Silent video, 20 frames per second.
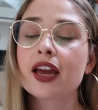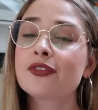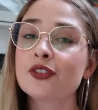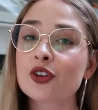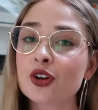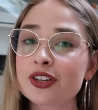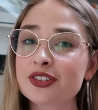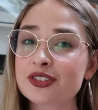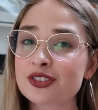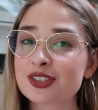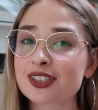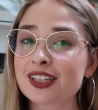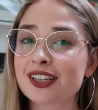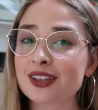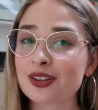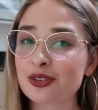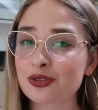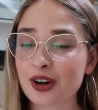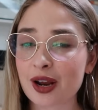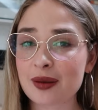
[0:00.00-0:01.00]
If you're interested
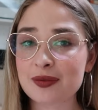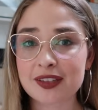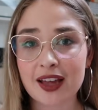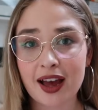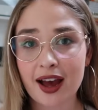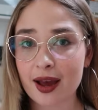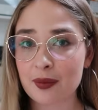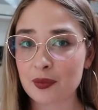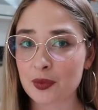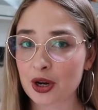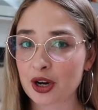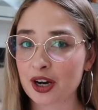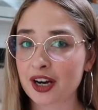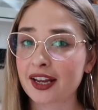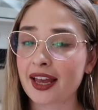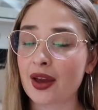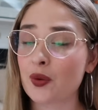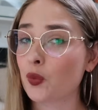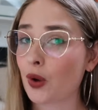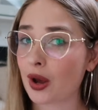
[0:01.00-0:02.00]
in the frames that I'm
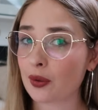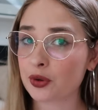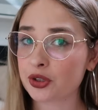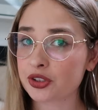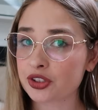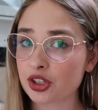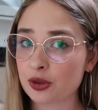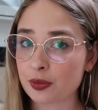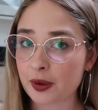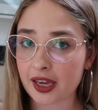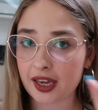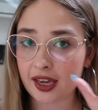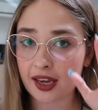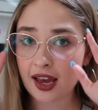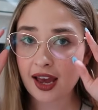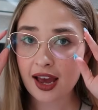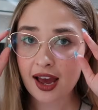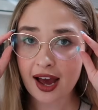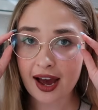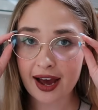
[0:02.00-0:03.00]
wearing, and why wouldn't you be,